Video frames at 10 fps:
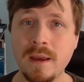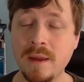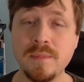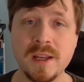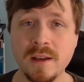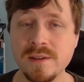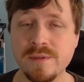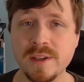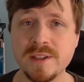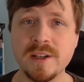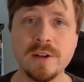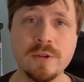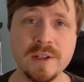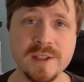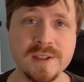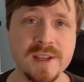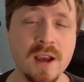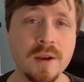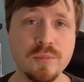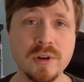And because of this, it increases the
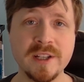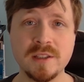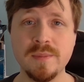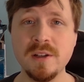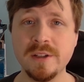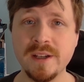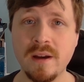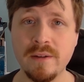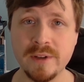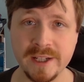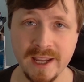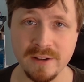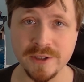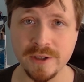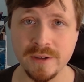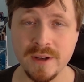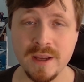unpredictability of an encounter.